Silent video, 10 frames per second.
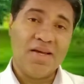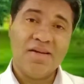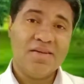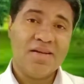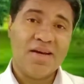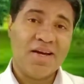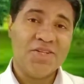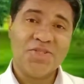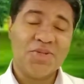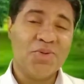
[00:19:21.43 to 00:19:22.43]
then
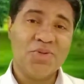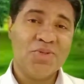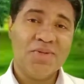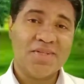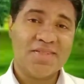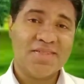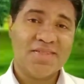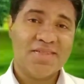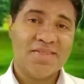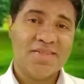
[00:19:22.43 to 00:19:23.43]
I should go to it.
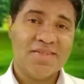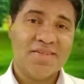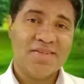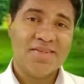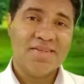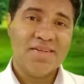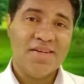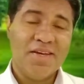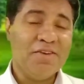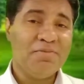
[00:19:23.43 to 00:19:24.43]

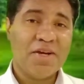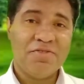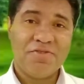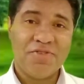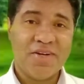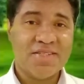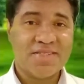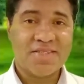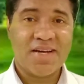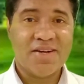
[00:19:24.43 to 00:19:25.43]
If my
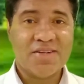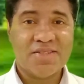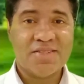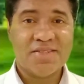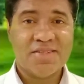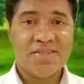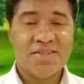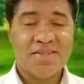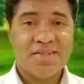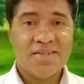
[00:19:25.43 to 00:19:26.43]
friends cannot
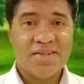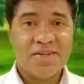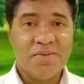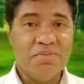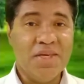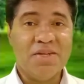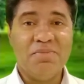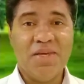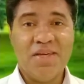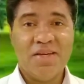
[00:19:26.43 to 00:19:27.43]

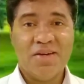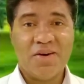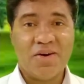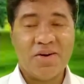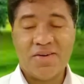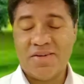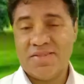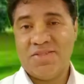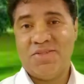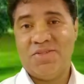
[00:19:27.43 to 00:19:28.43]
meet me
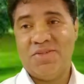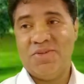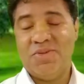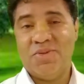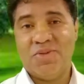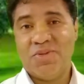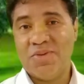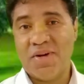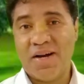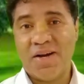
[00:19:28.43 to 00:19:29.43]
to
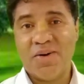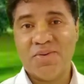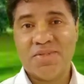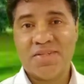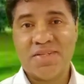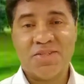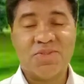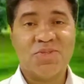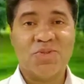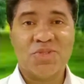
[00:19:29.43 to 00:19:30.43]
hang out and
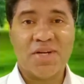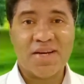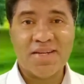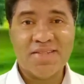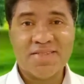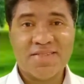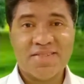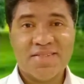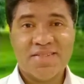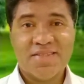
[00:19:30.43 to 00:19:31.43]
to
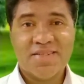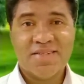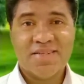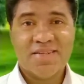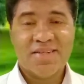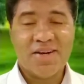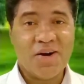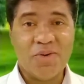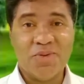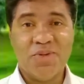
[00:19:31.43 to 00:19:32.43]
socialize
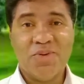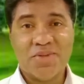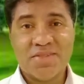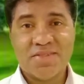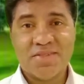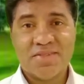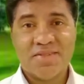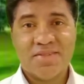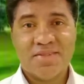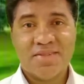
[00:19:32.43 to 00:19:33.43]
outdoors,
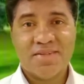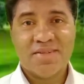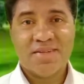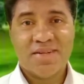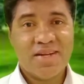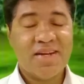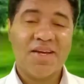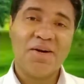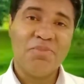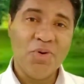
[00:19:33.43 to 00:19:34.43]
then
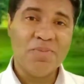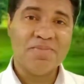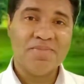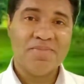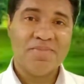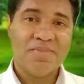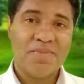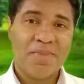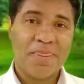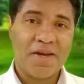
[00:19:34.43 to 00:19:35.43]
they come home
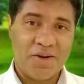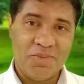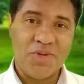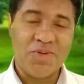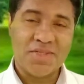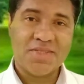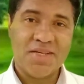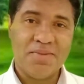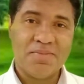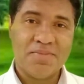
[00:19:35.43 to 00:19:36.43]
and we do the
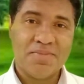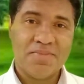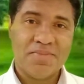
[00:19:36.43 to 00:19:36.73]
same.